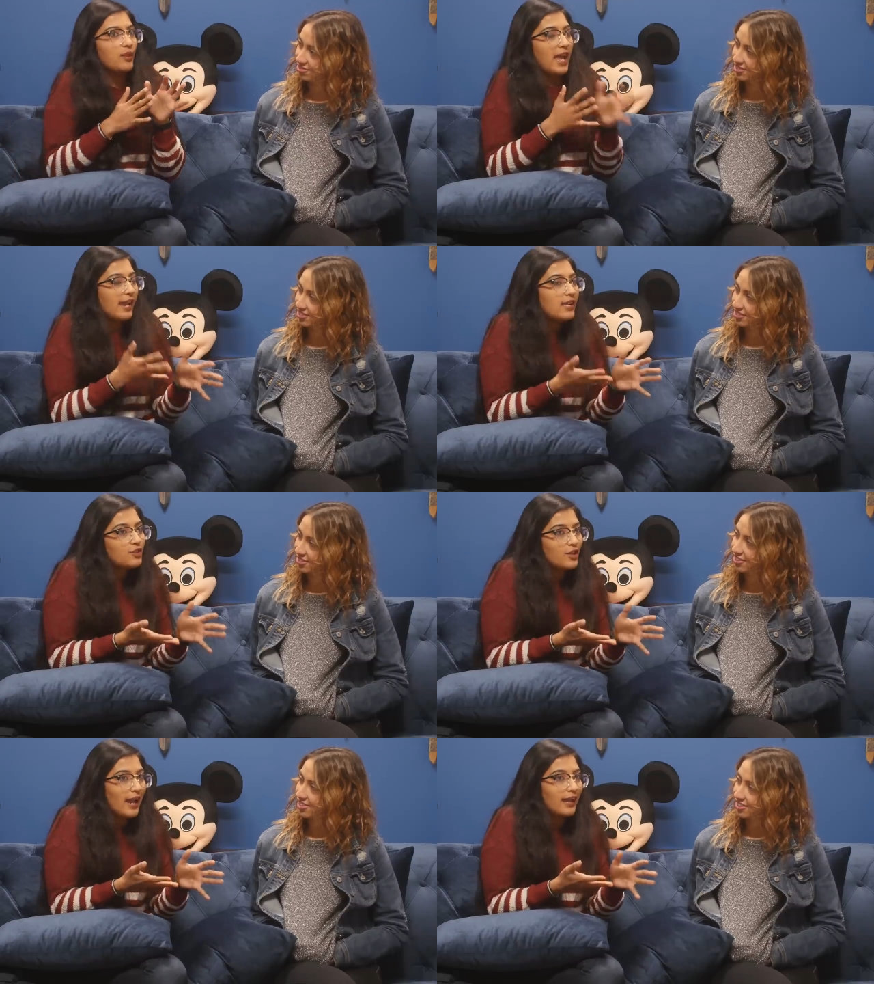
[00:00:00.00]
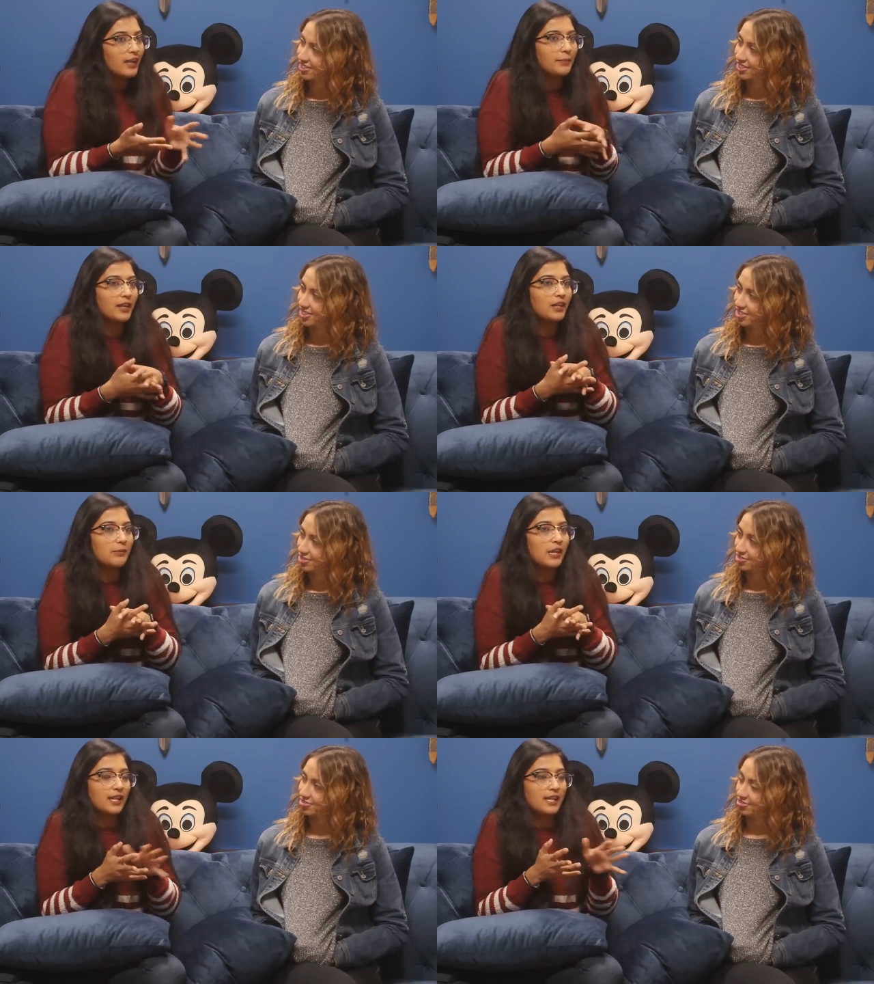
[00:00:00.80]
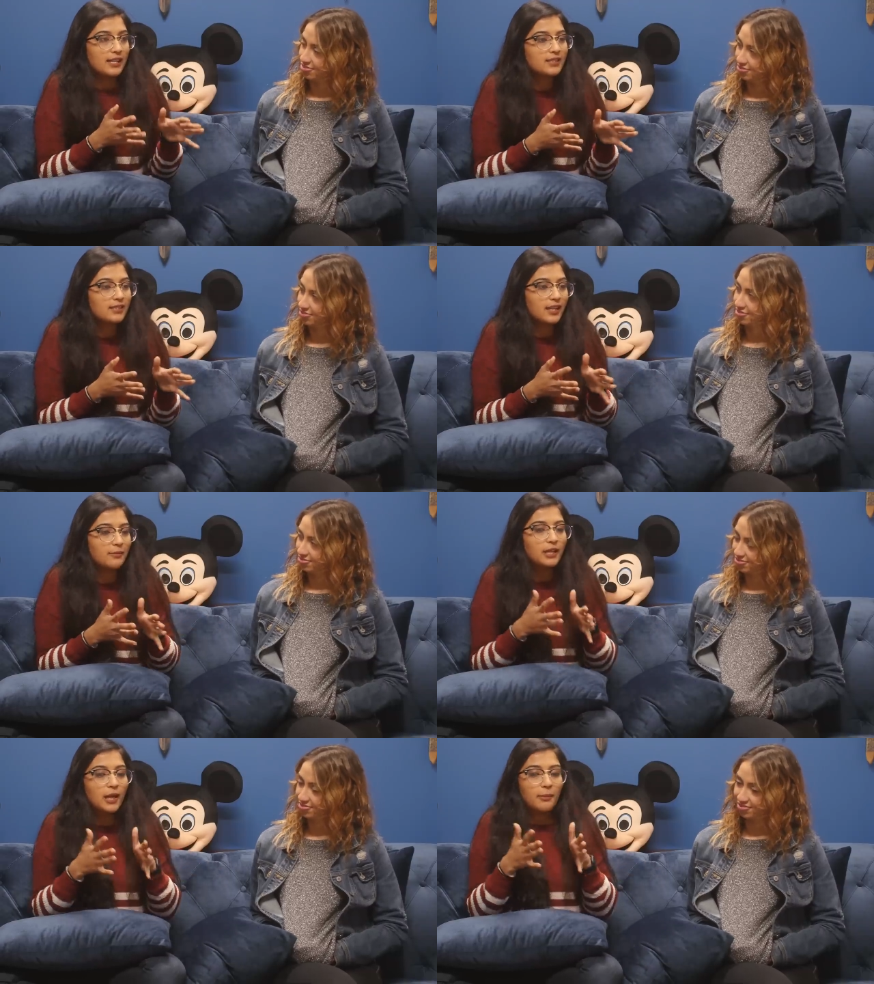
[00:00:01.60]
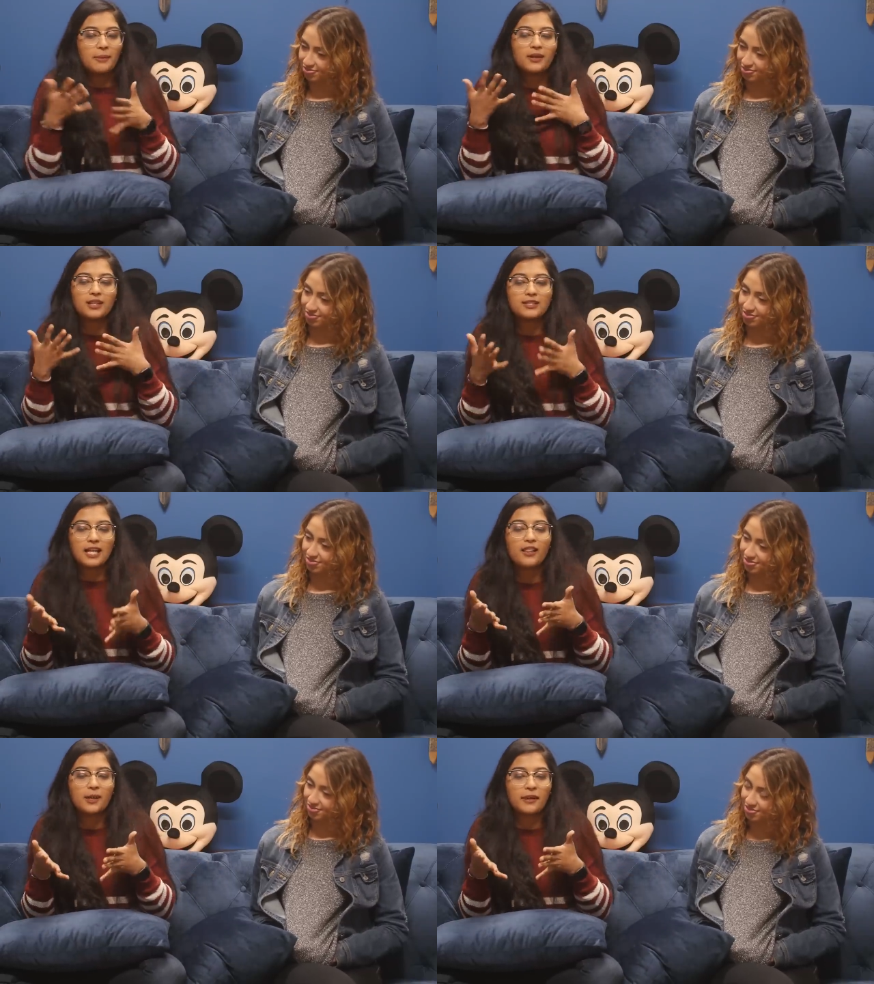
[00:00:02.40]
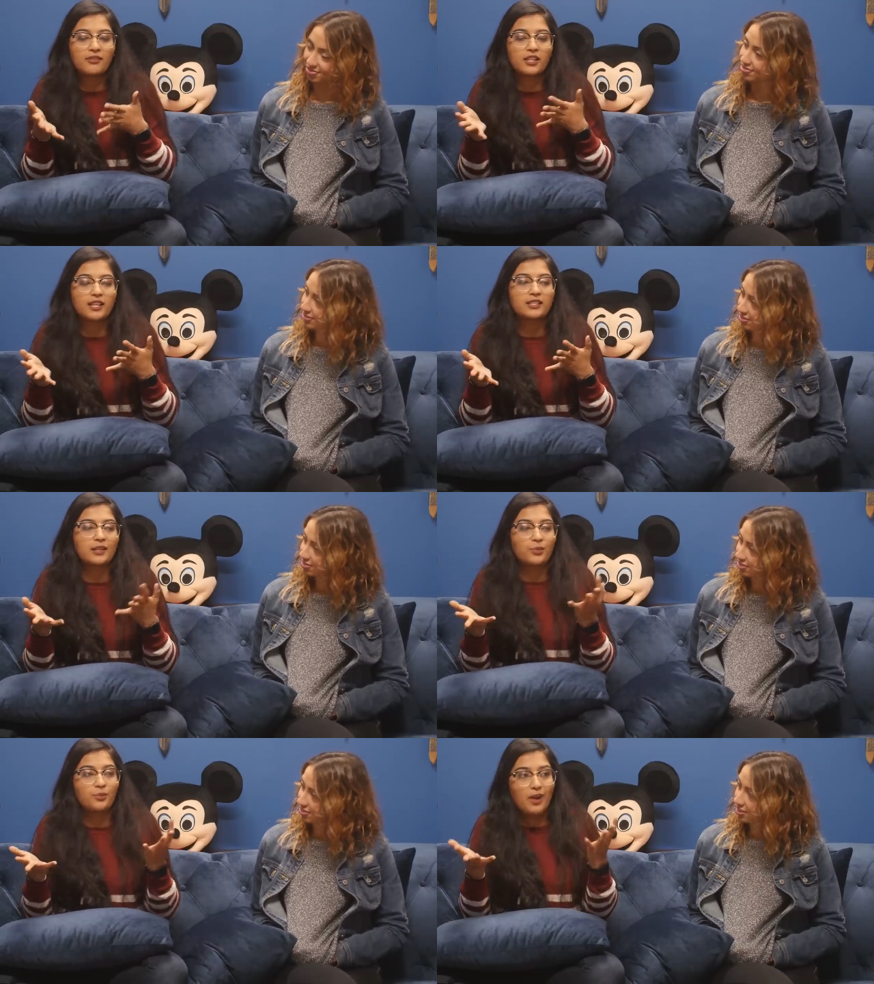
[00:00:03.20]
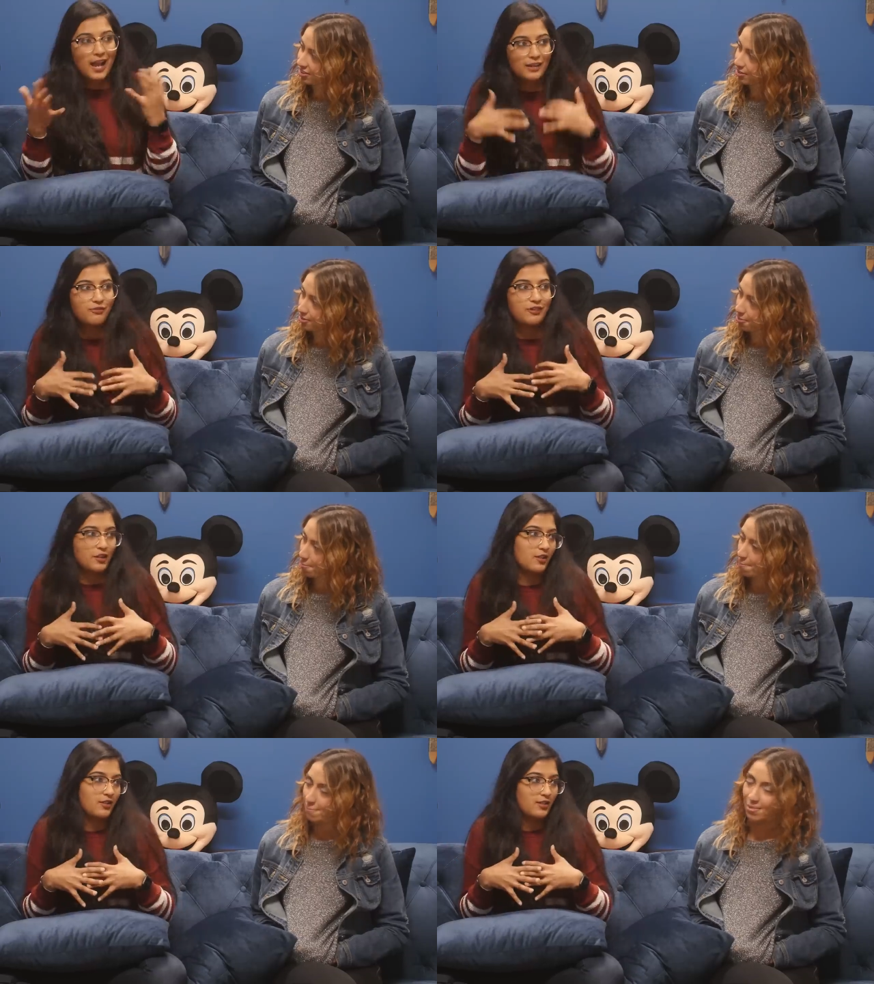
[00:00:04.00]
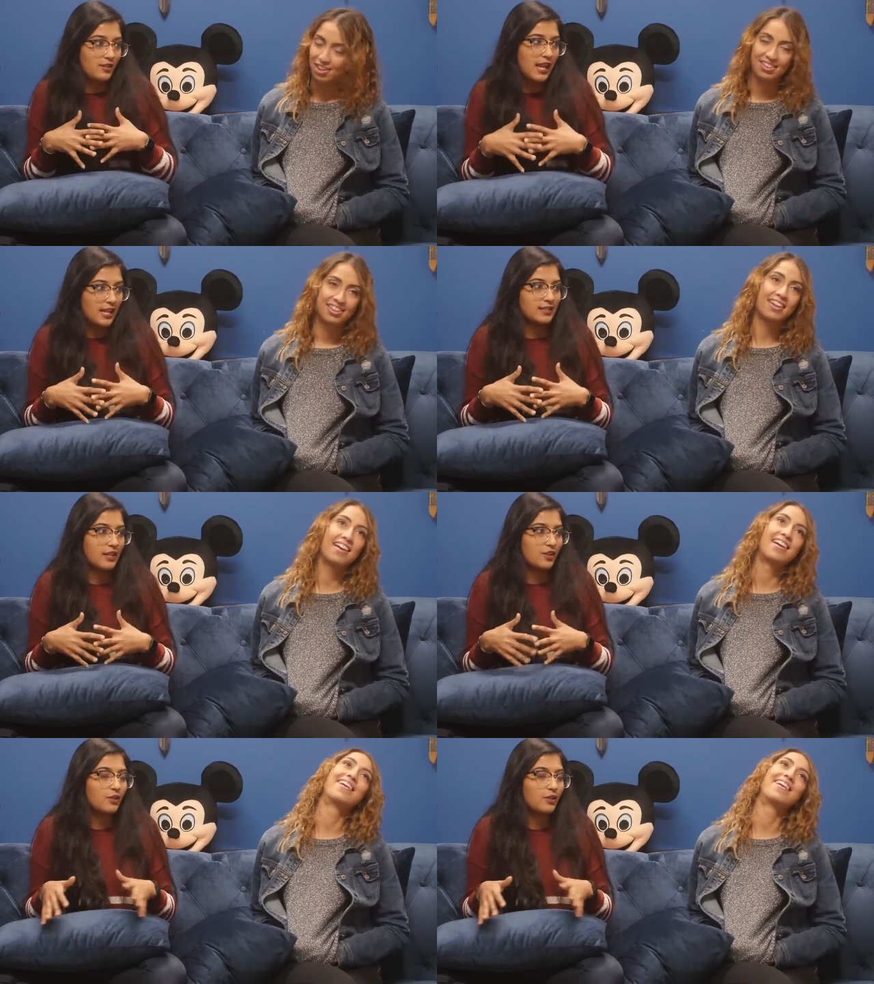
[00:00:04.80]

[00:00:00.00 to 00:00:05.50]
Speaker 1: like Jack, I'm not going to be against him, but I'm not going to tell him everything until I figure things out.